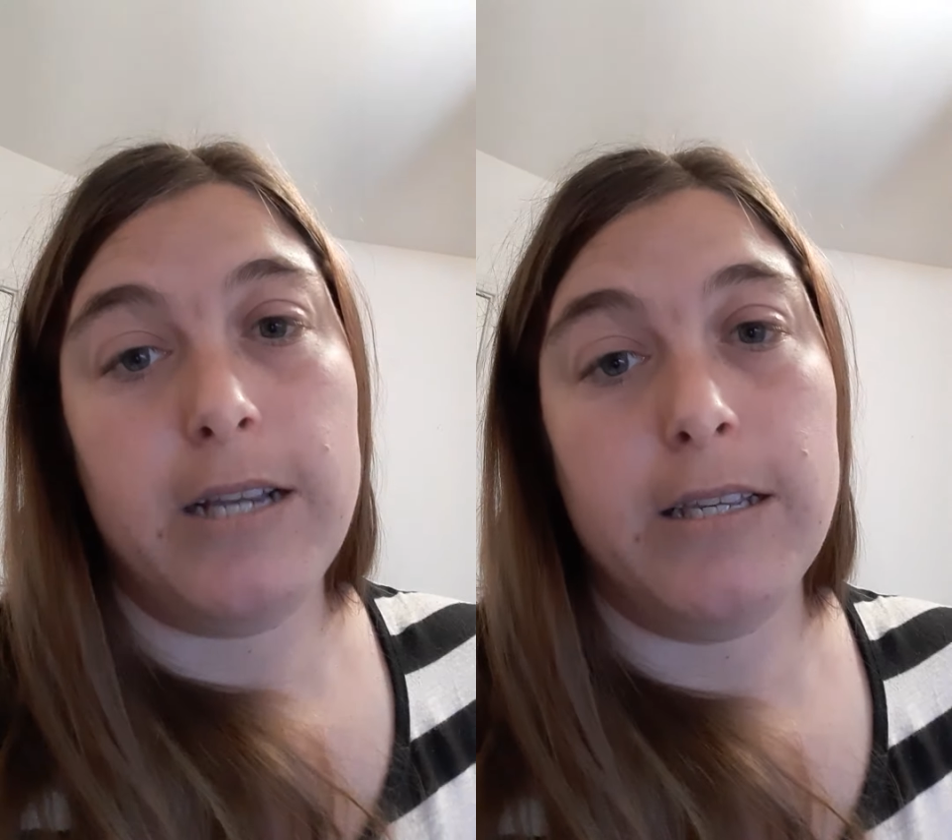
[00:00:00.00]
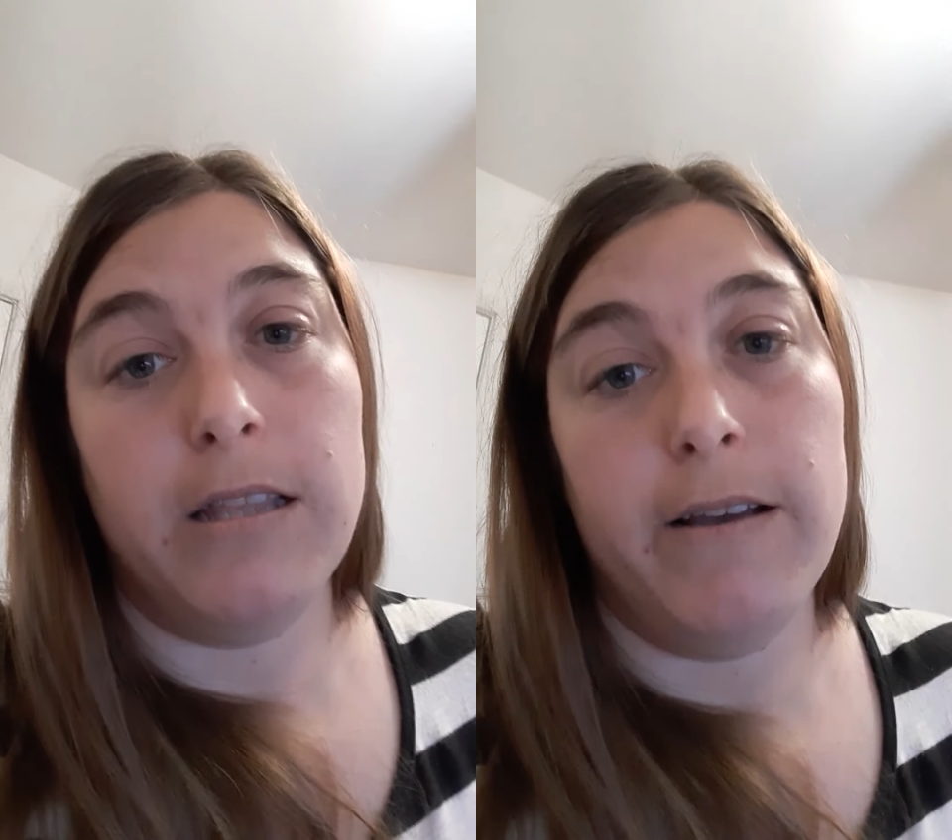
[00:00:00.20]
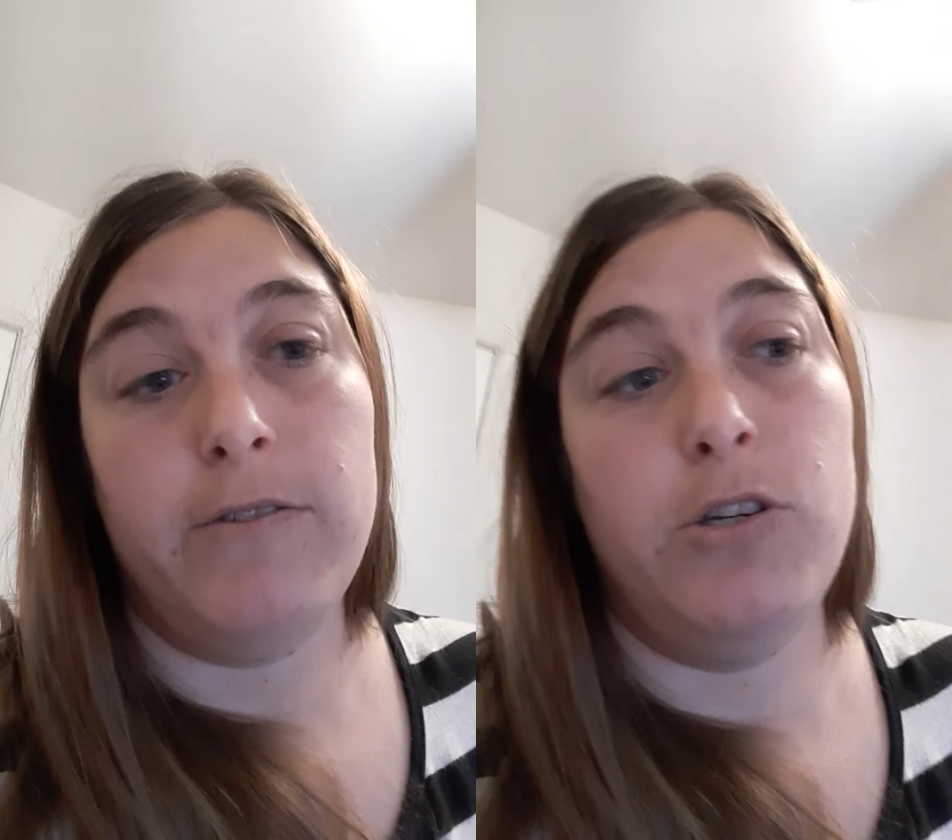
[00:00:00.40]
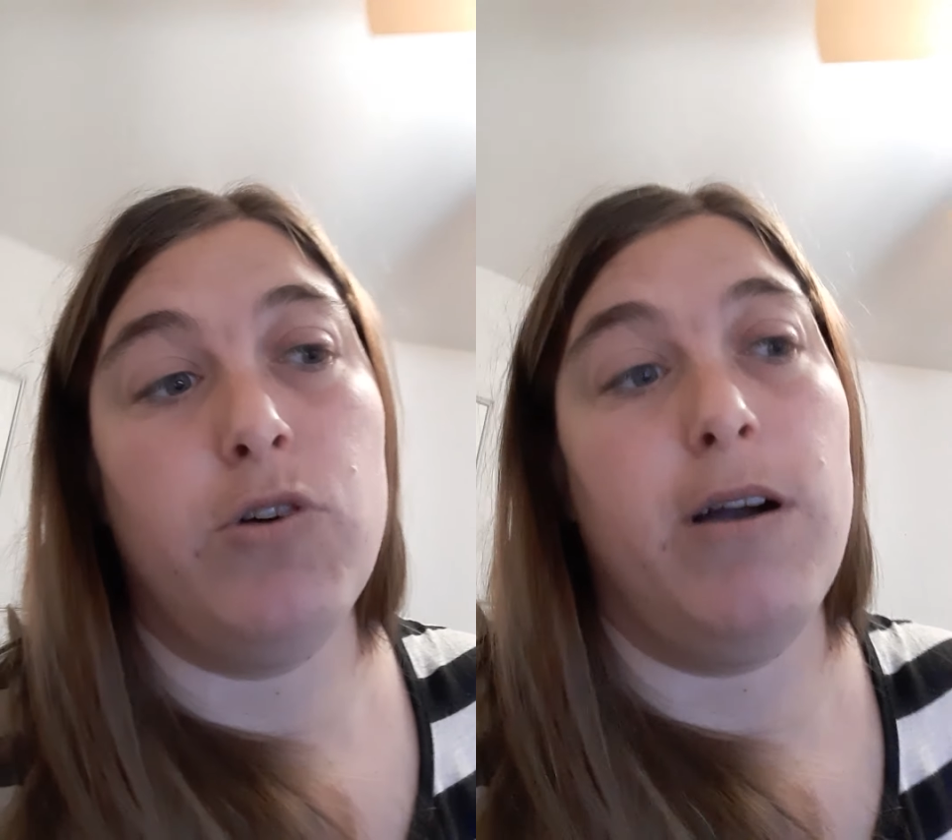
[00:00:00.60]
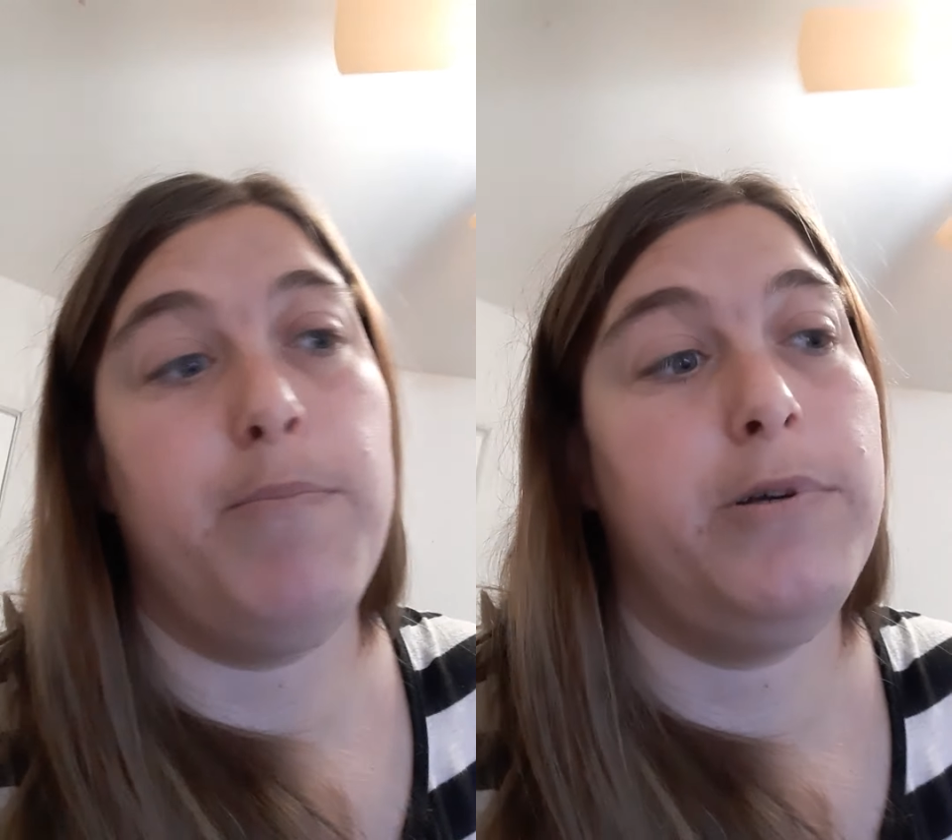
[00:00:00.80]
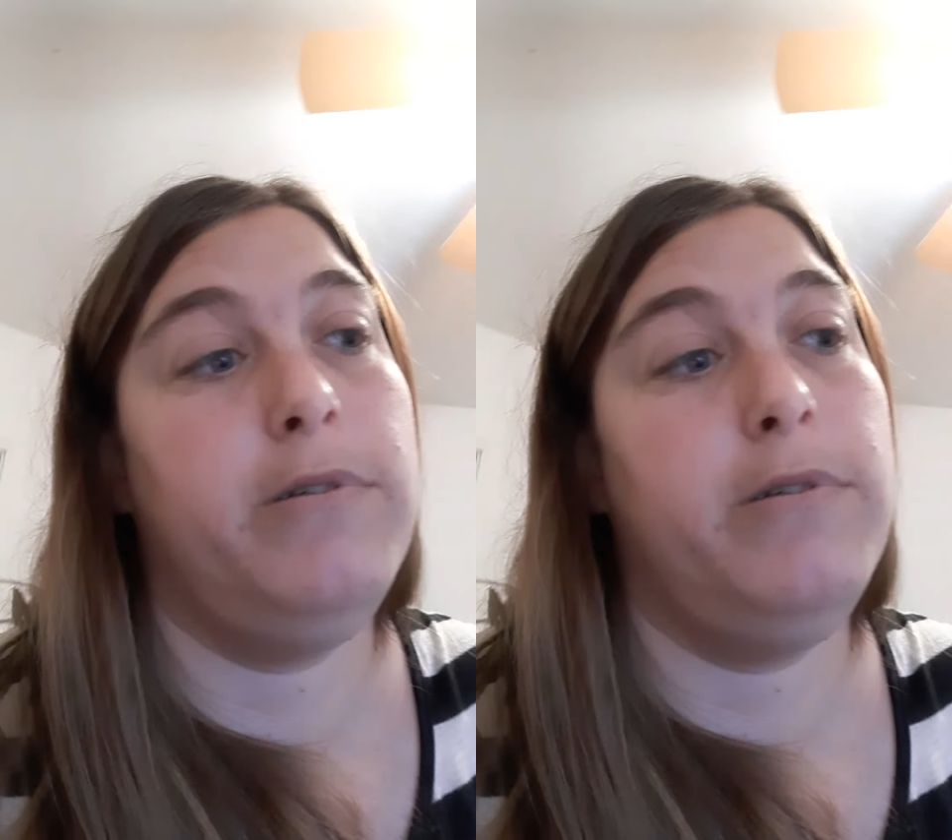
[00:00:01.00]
guys love to drop.